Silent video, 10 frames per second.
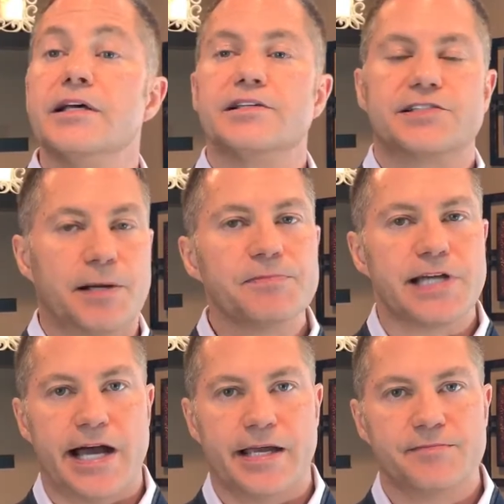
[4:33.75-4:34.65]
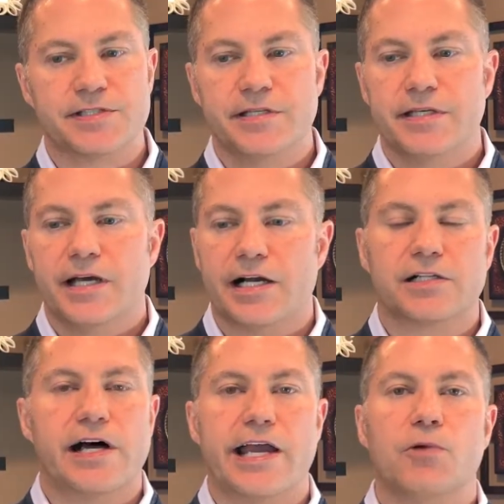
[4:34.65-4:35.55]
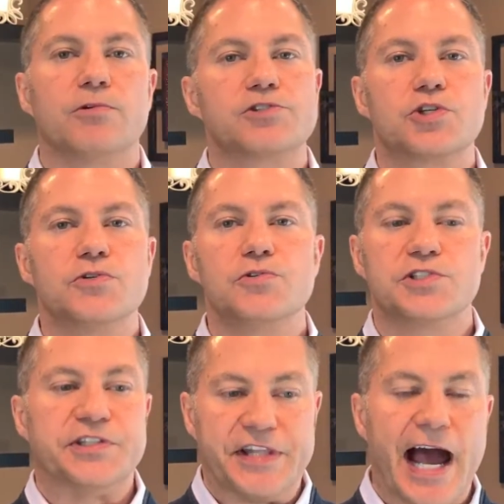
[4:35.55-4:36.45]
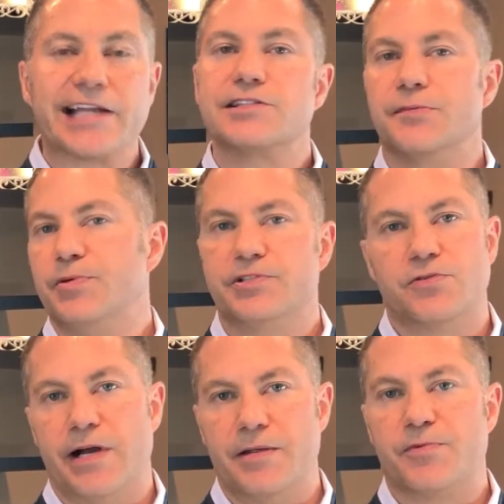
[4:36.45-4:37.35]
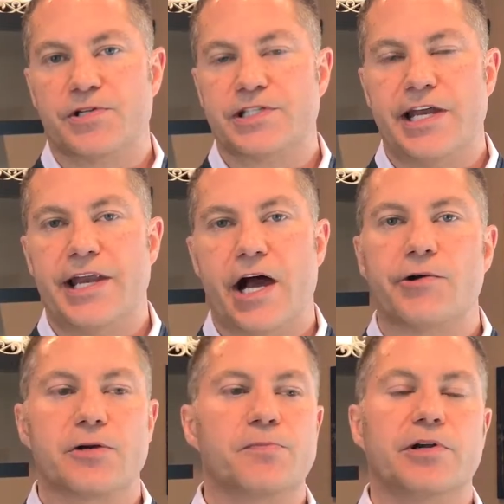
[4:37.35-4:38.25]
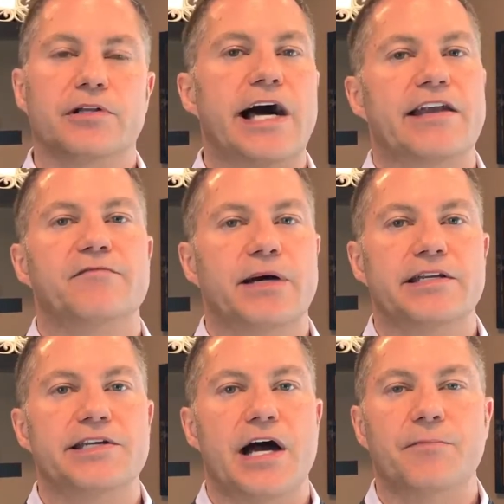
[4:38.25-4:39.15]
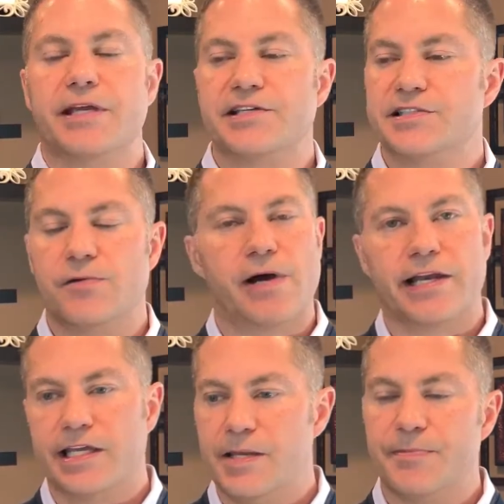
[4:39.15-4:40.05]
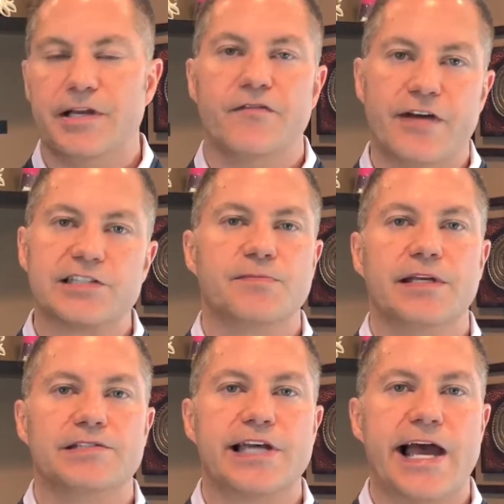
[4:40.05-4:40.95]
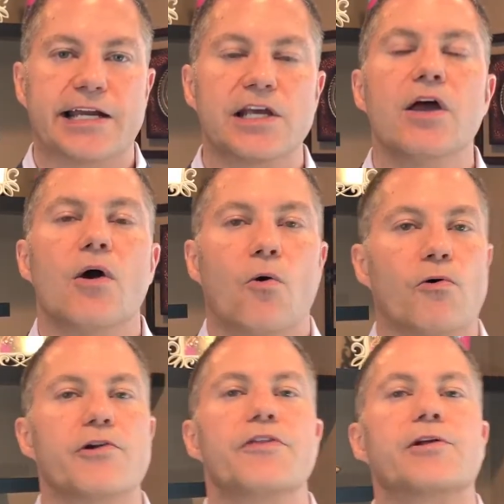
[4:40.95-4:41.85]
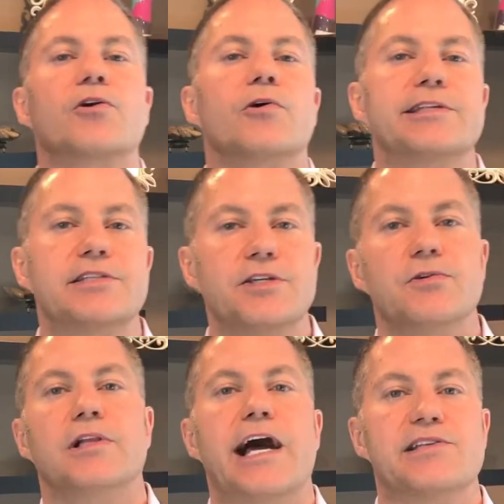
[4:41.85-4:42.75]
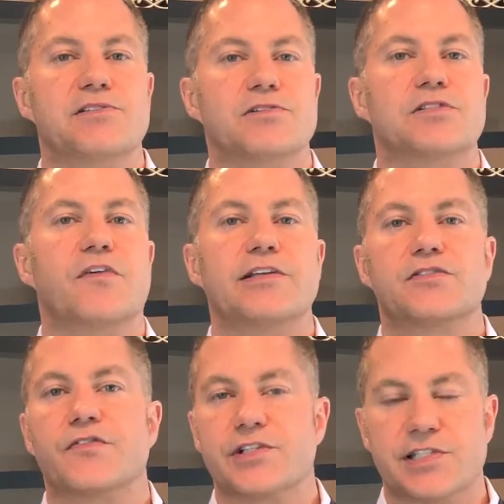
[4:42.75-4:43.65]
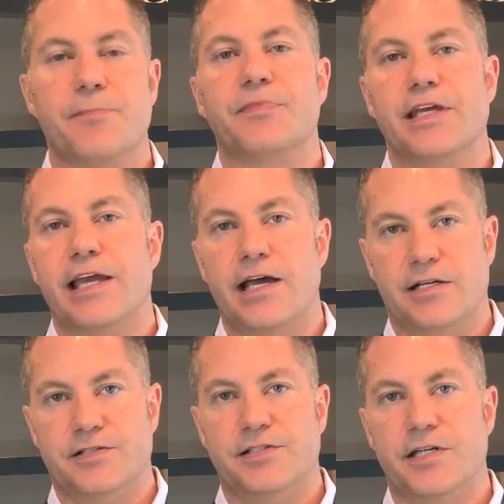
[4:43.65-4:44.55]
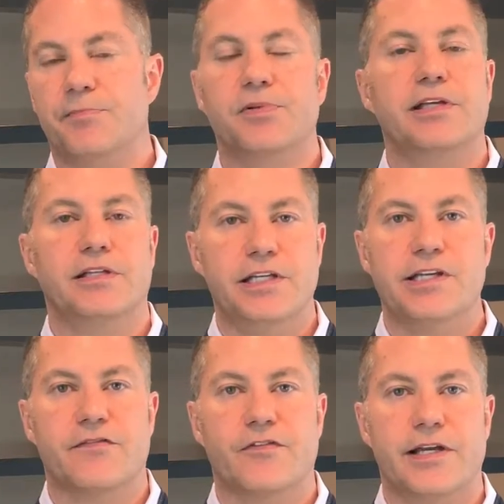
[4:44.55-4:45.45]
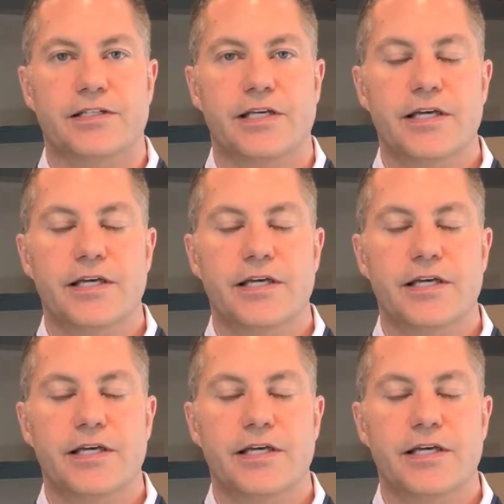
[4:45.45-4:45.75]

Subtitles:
Sometimes a client will choose not to put 20% down or put a lot of money down because they want to keep an investment intact, or they're going to utilize those funds for something else completely different.